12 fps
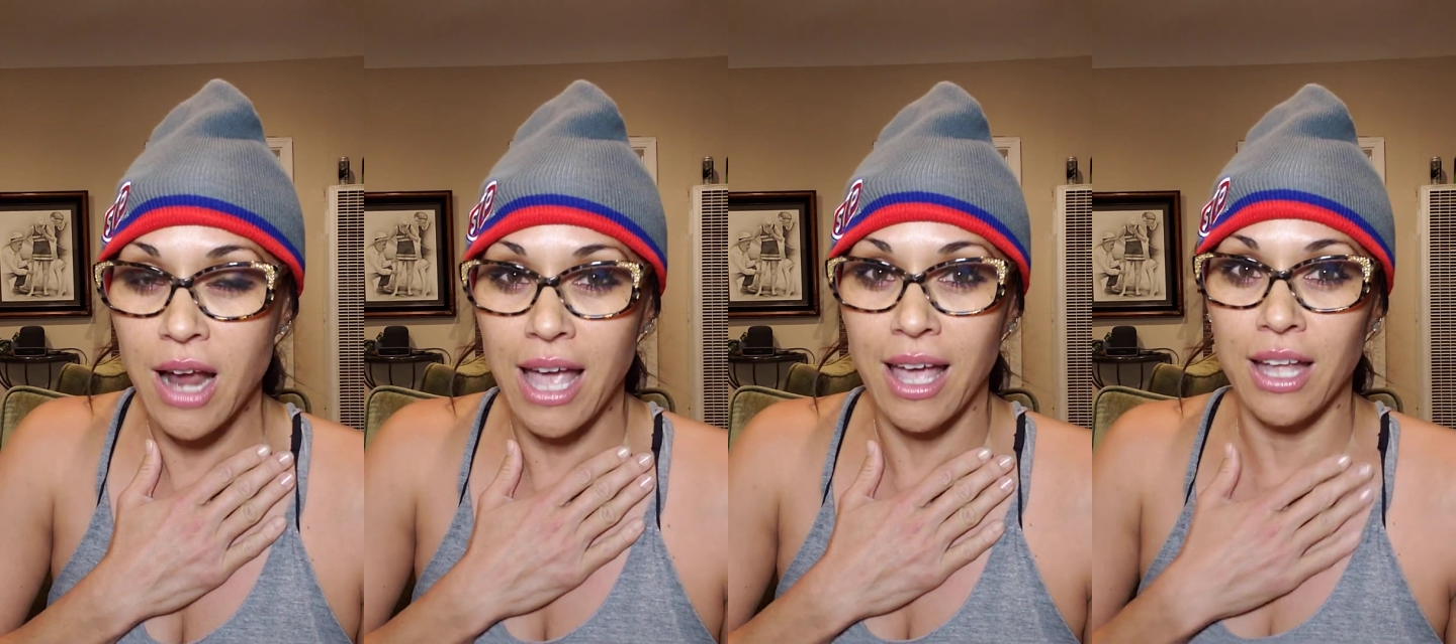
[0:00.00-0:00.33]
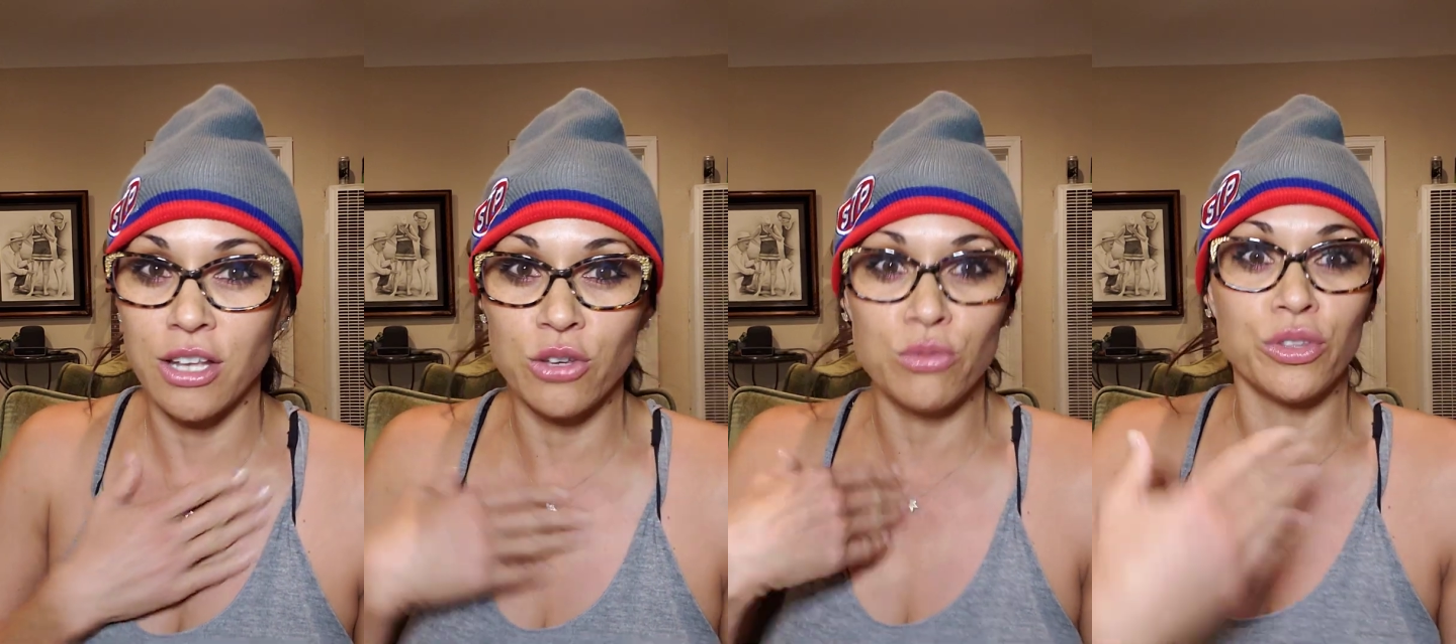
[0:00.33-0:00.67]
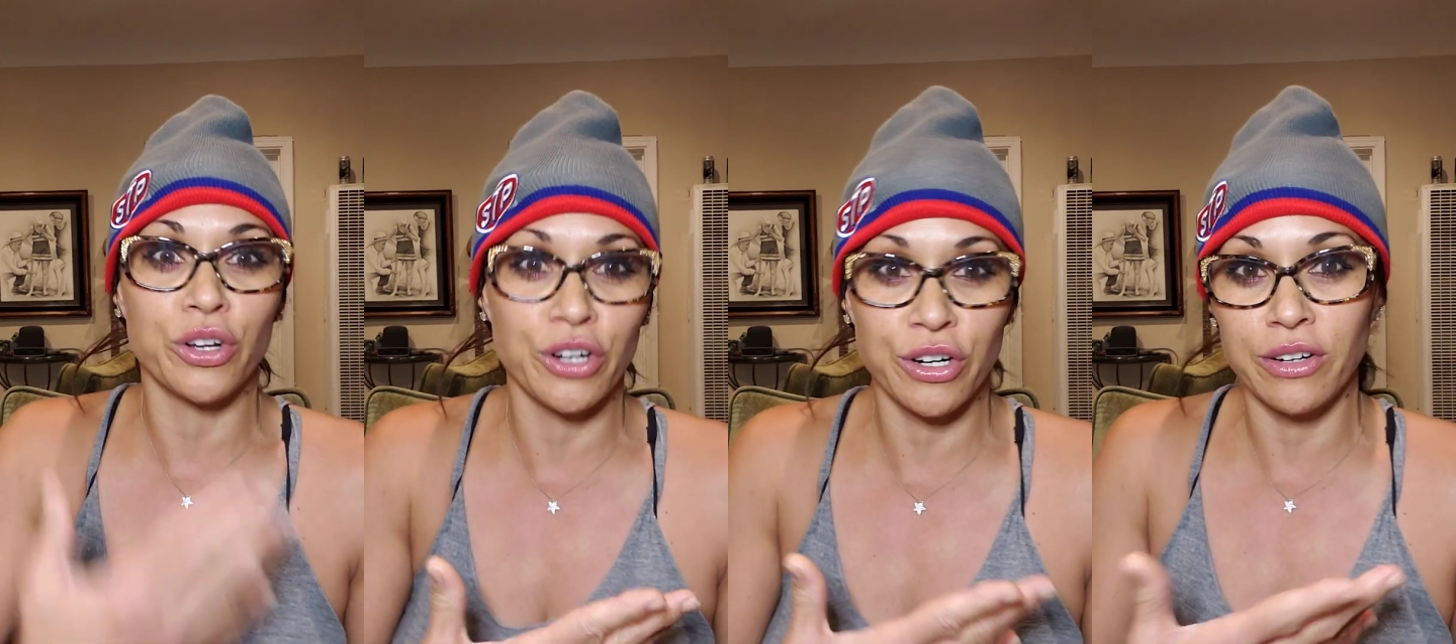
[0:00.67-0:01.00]
and you
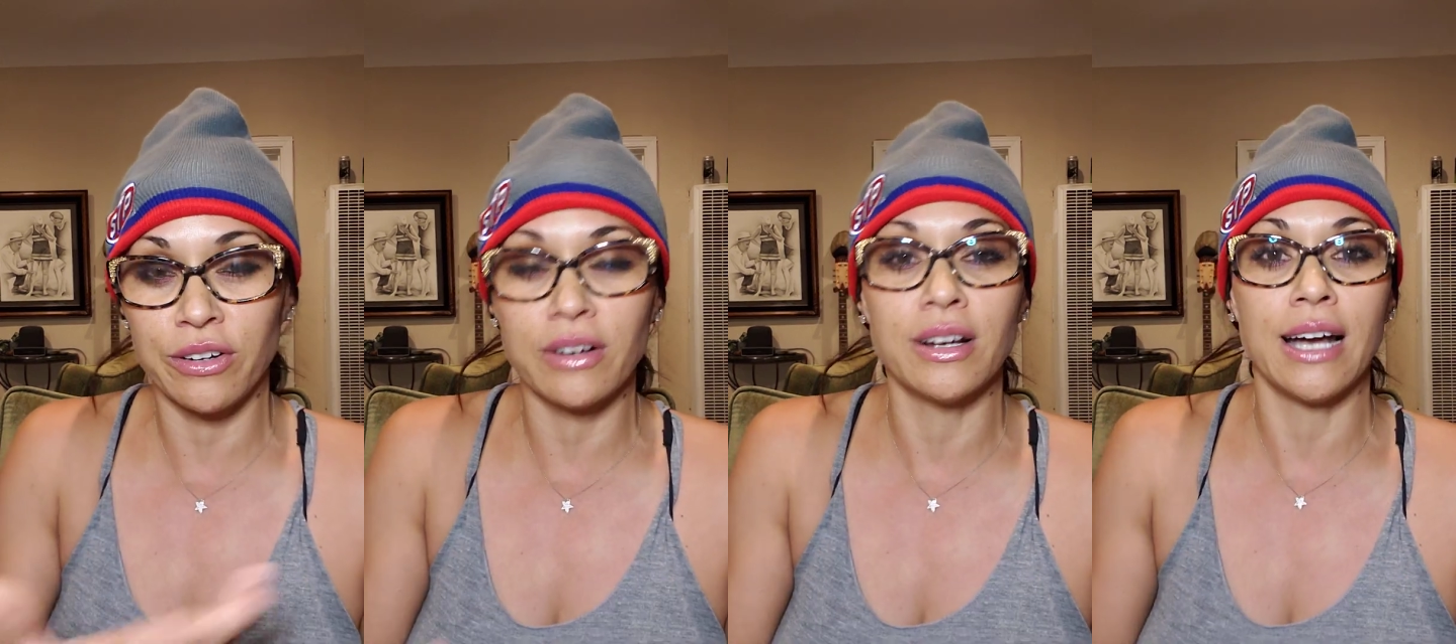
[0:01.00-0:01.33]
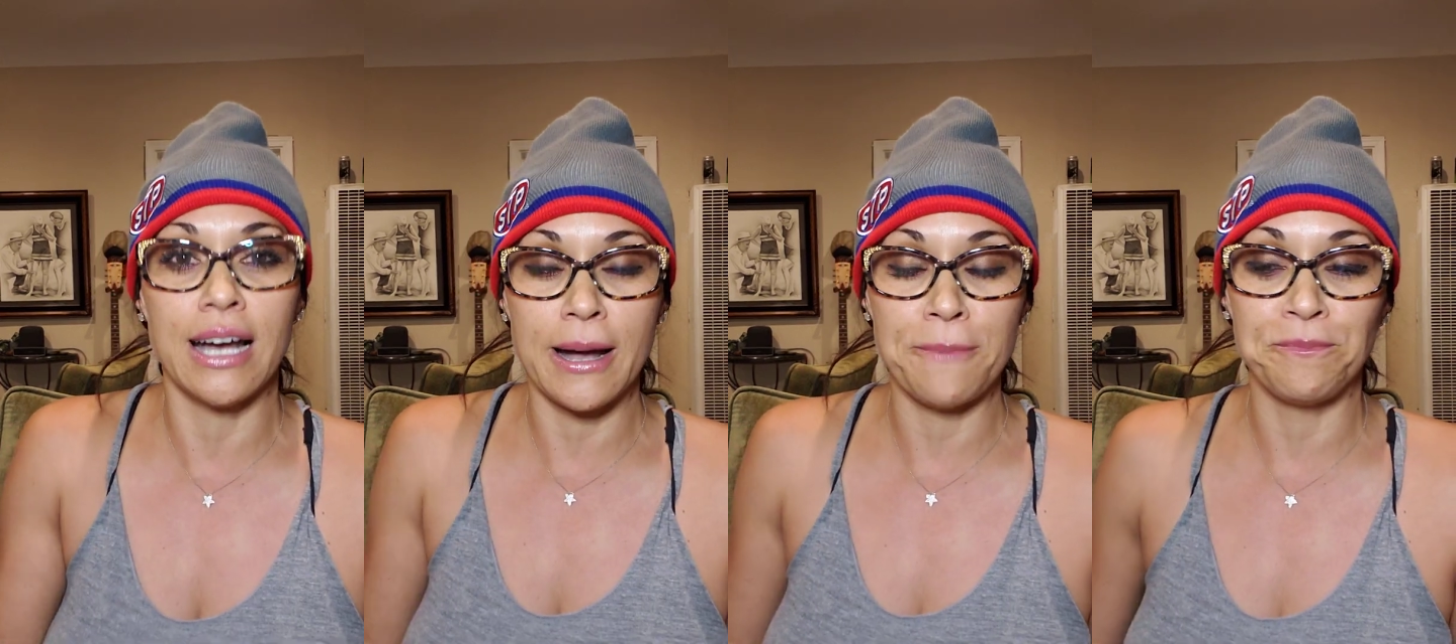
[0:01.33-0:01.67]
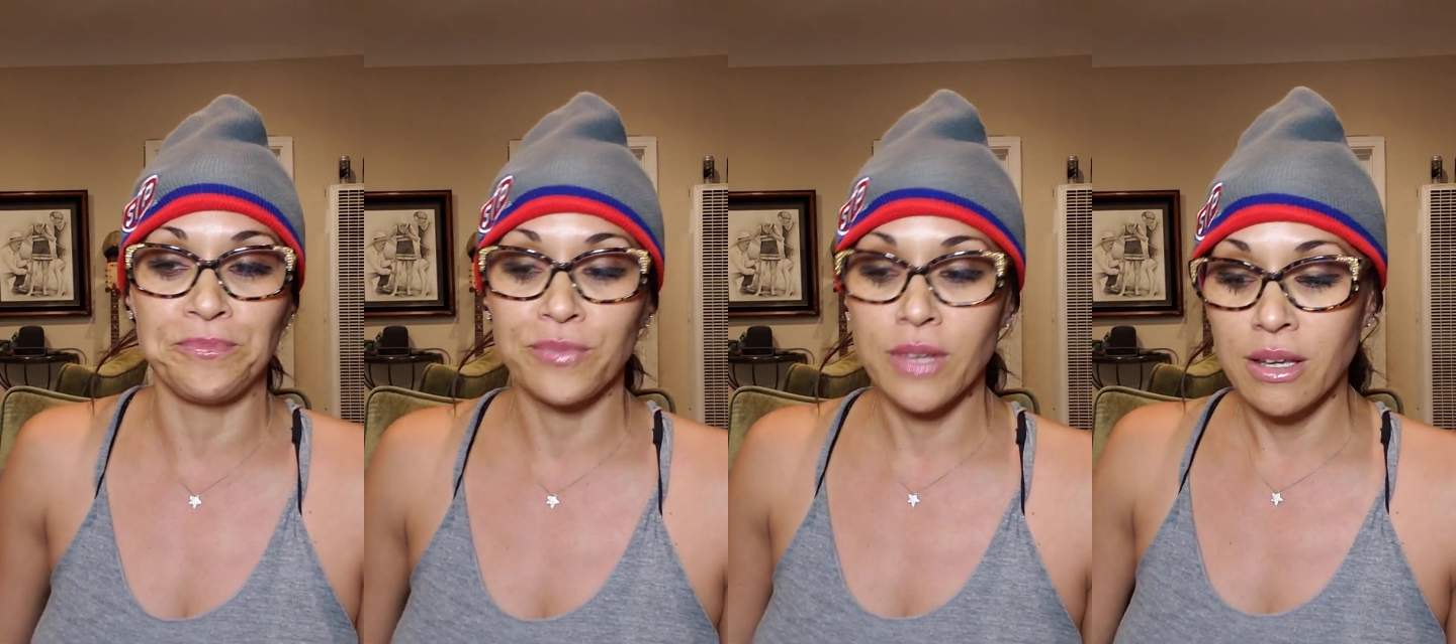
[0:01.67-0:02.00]
learn,
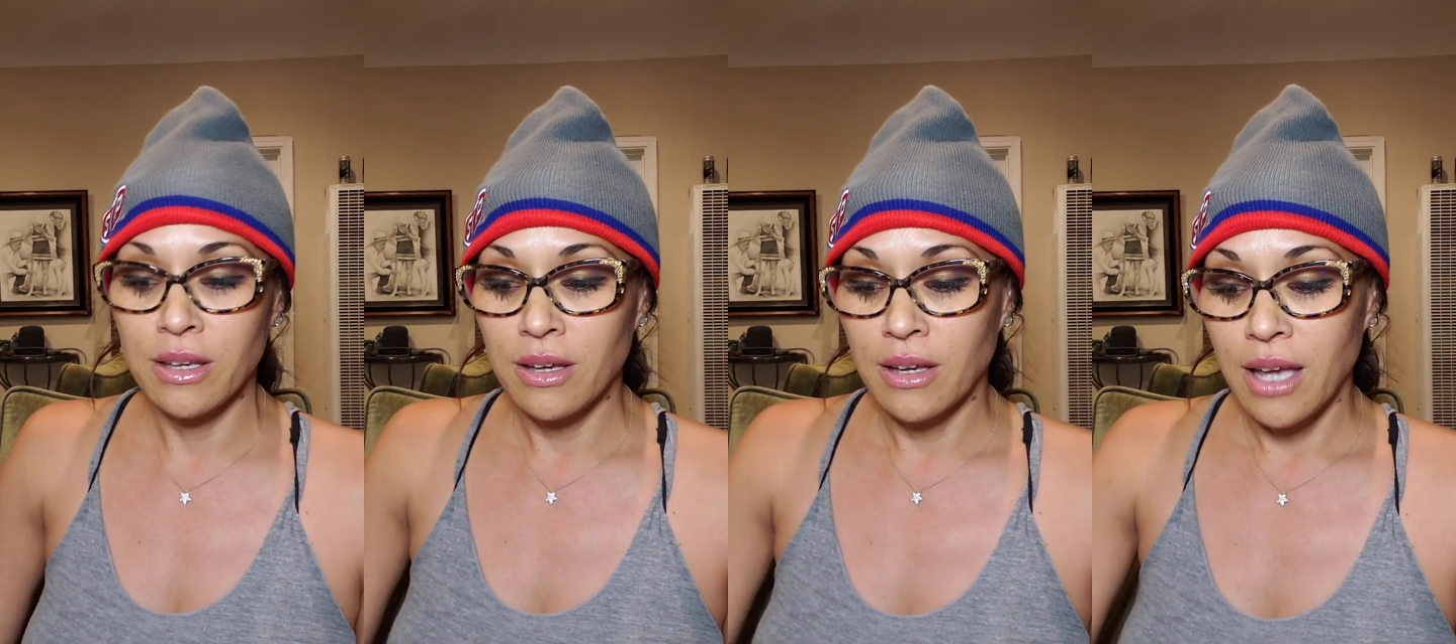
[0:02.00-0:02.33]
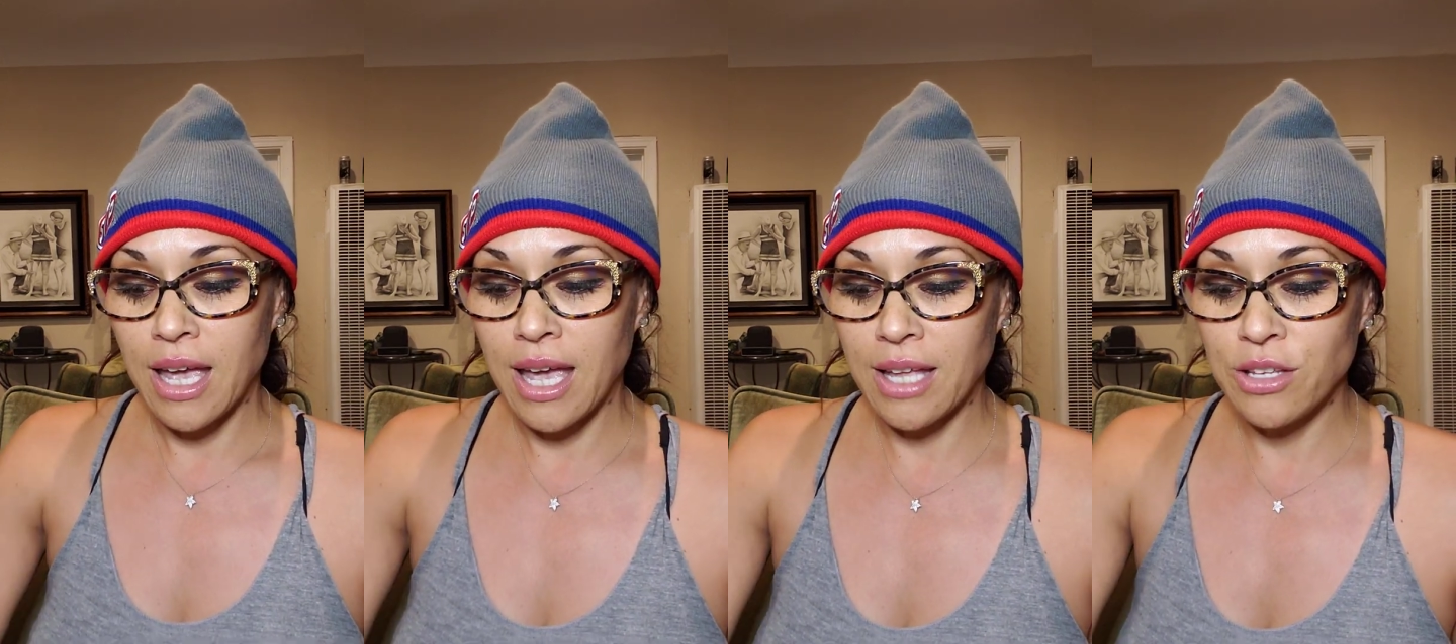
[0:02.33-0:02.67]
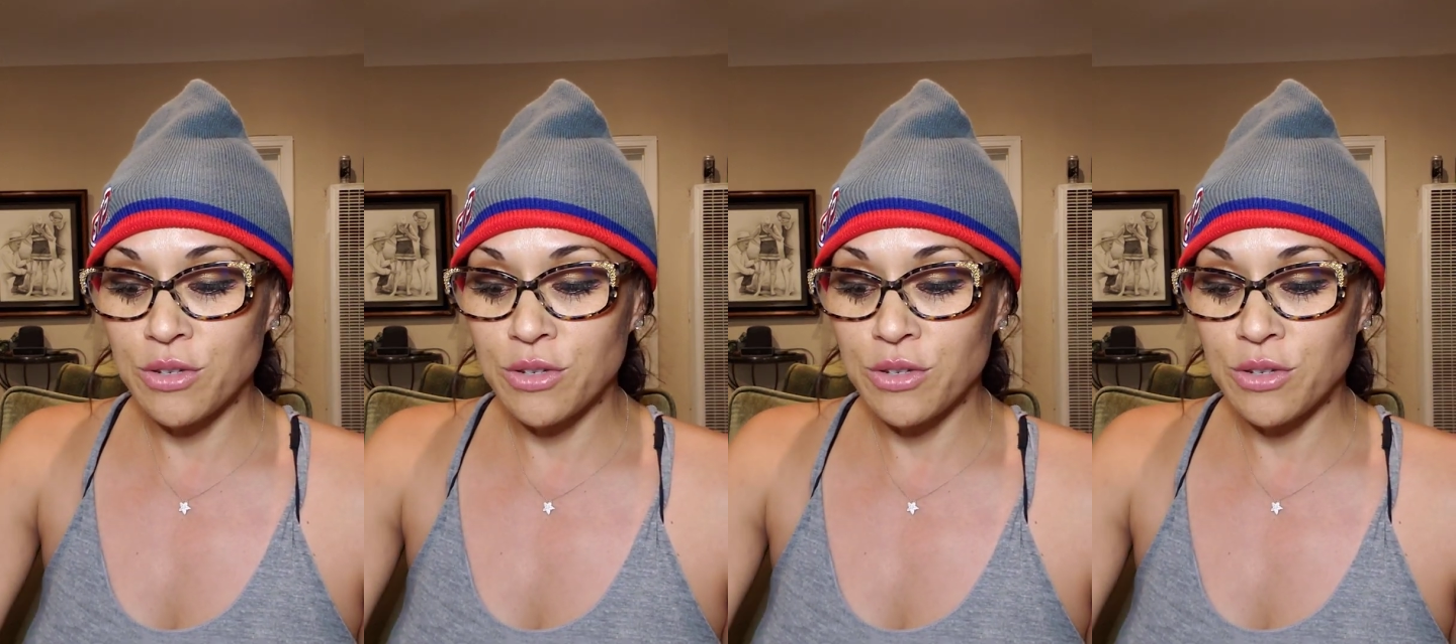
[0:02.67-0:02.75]
and